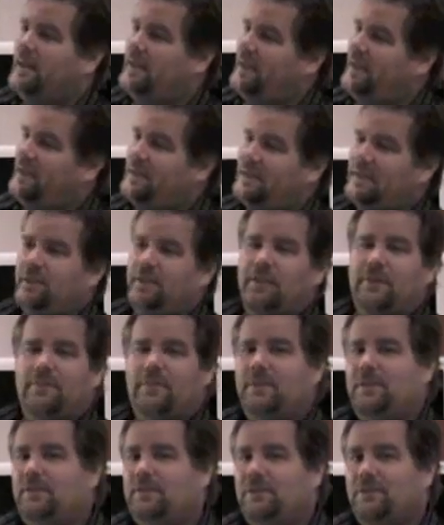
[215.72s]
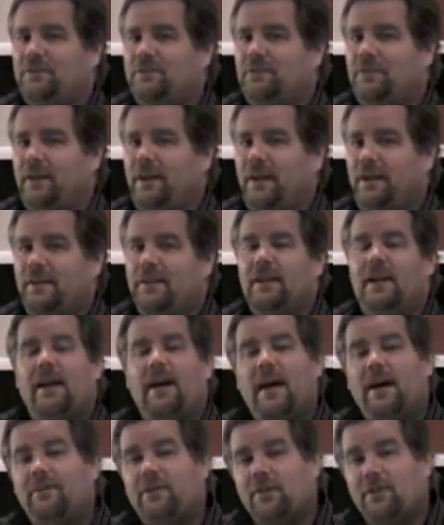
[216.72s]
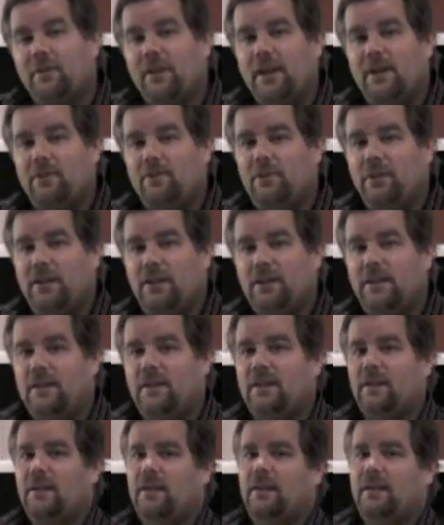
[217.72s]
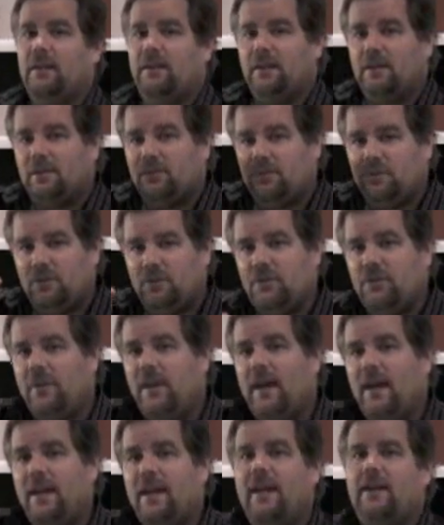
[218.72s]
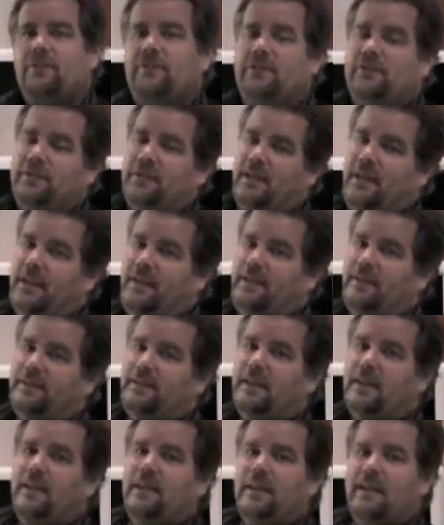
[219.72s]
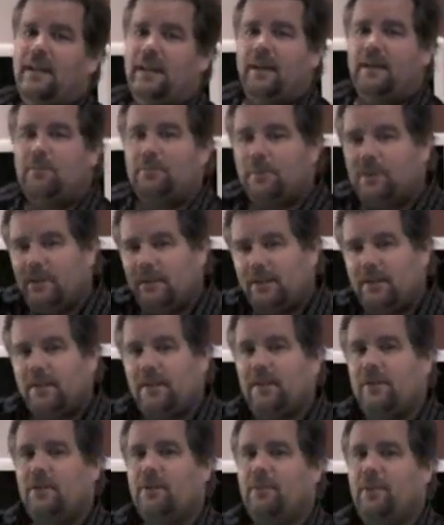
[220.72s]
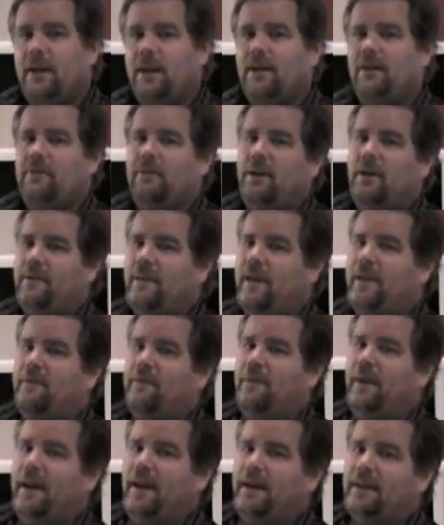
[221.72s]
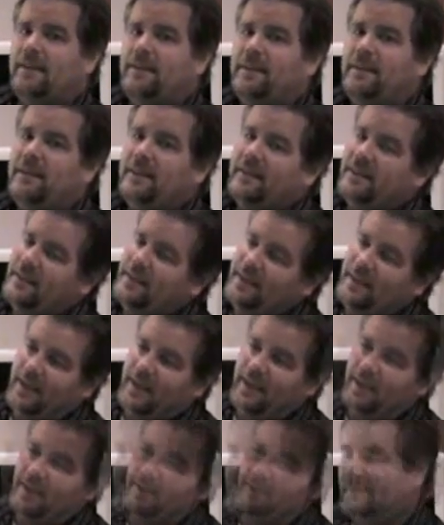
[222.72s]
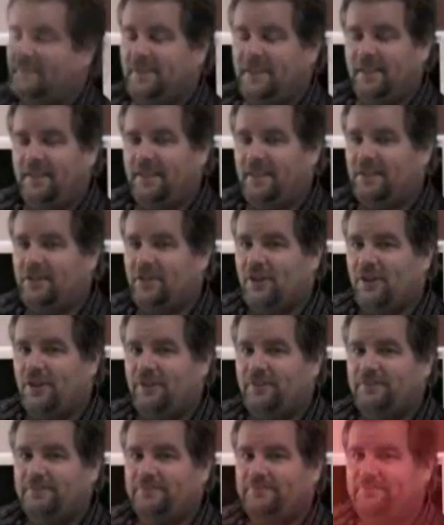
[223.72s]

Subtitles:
It's going to be just fine. Have a great week. Do that exercise and really get your mind around that fact. And that's all.